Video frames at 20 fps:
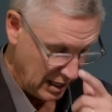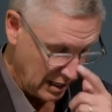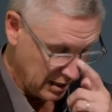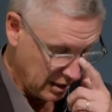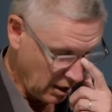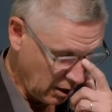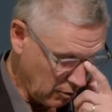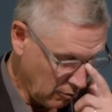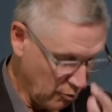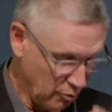
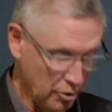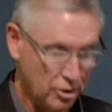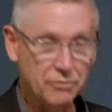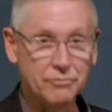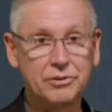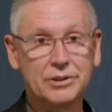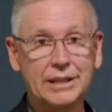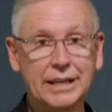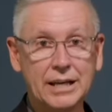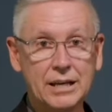that would
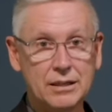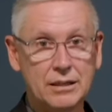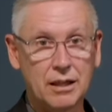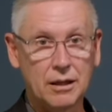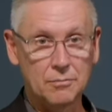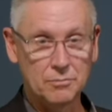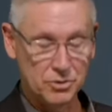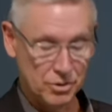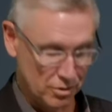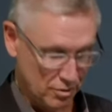have linked
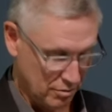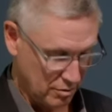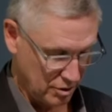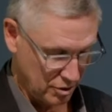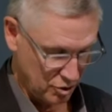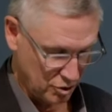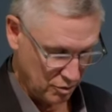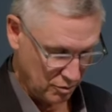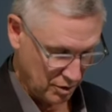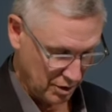them to the
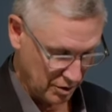shooting